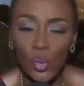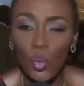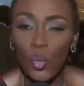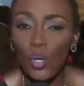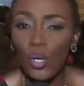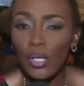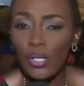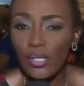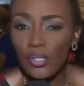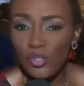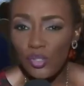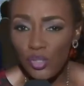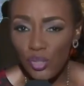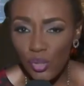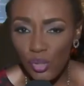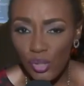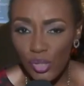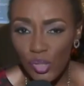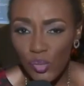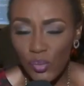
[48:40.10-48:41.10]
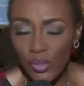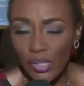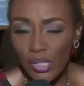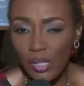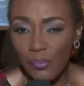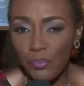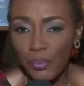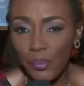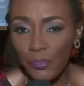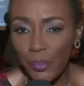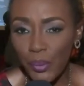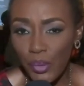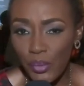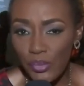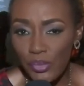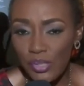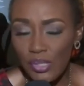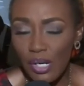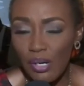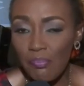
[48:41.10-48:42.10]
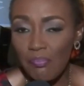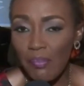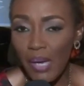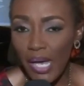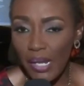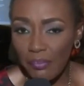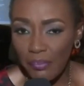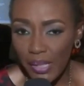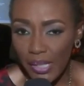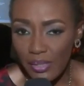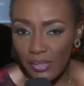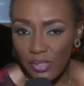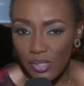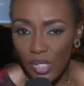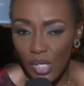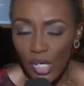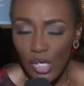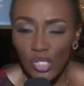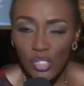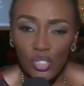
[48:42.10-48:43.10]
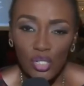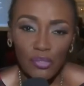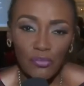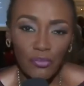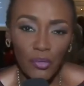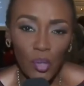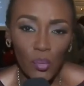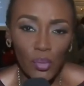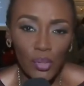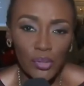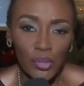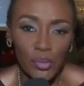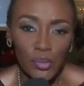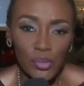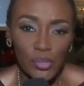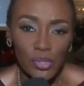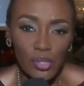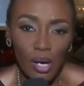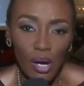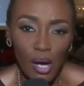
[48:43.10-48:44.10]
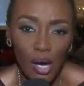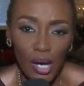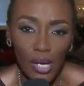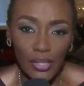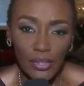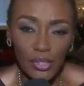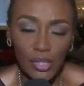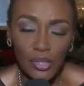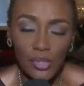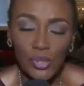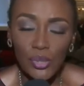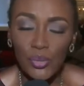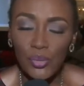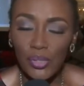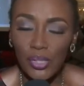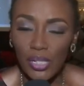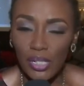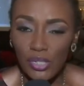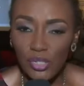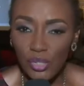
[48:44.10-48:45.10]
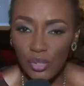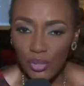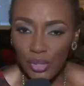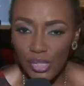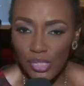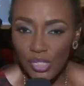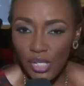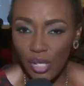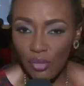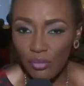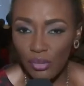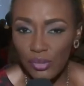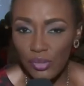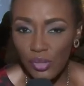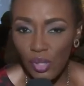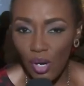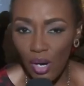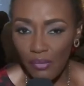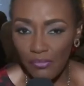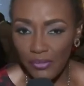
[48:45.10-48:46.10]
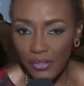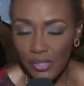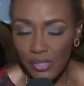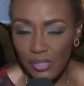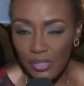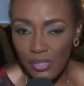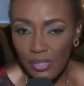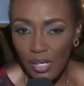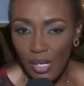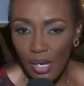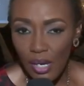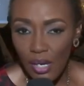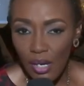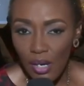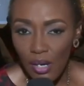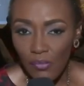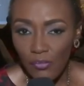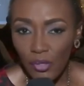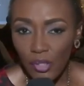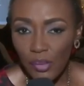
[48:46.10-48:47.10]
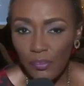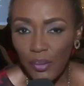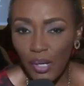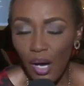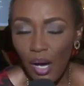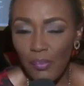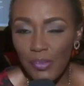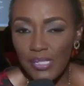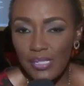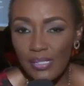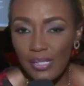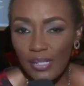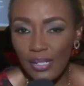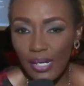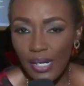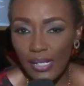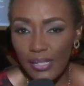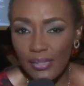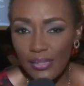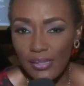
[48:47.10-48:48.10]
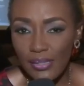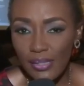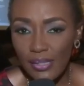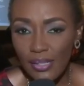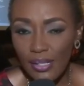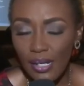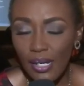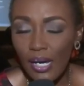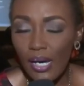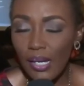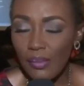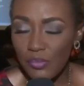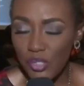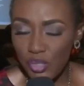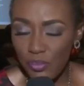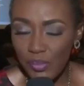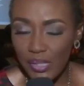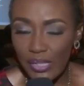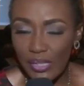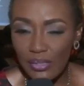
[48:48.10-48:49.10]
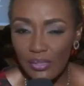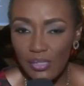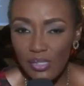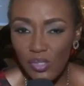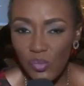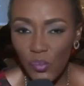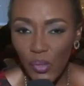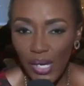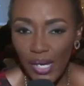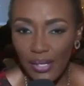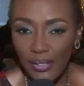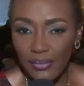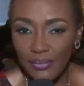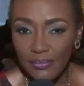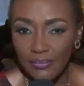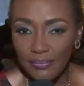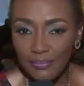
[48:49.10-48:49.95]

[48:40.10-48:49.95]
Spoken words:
or concerns with the proposed amendments should forward those on to the Attorney General's office. For the Bahamas Tonight, I'm Jiminita Swain.